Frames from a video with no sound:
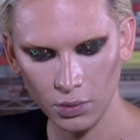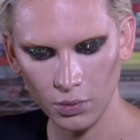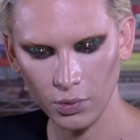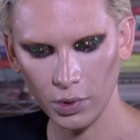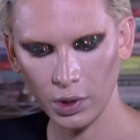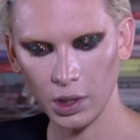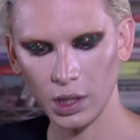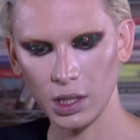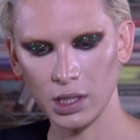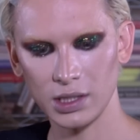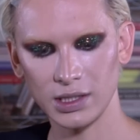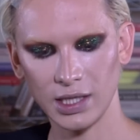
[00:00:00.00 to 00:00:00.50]
We're
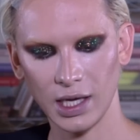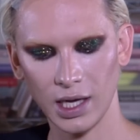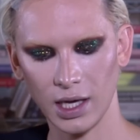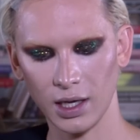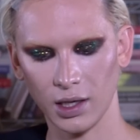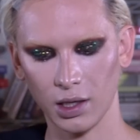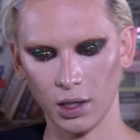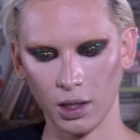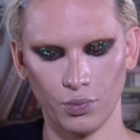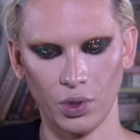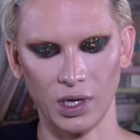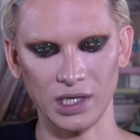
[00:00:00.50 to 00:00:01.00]
gonna
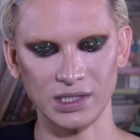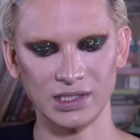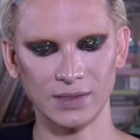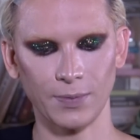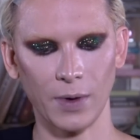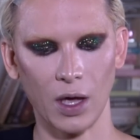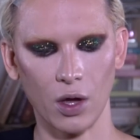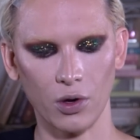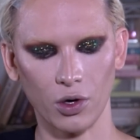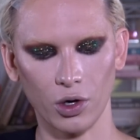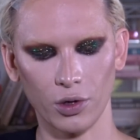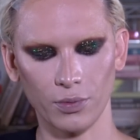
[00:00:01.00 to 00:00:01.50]
take pressed
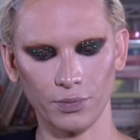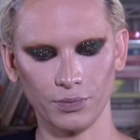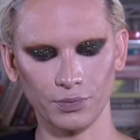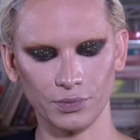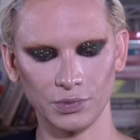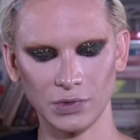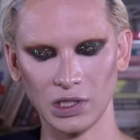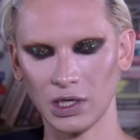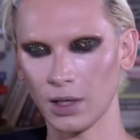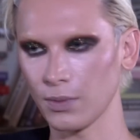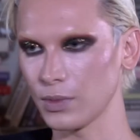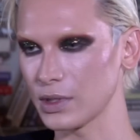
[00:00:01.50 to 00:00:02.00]
powder
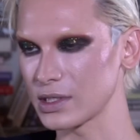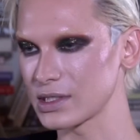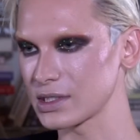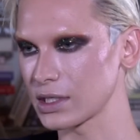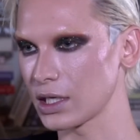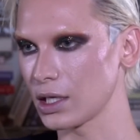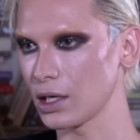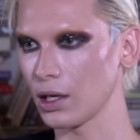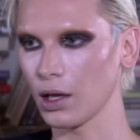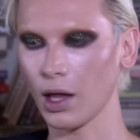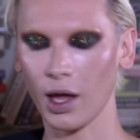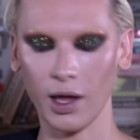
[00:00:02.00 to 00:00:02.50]
to keep the
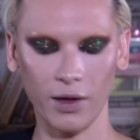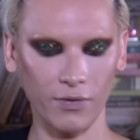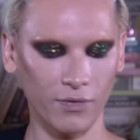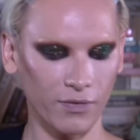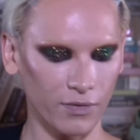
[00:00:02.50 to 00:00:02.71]
skin alive.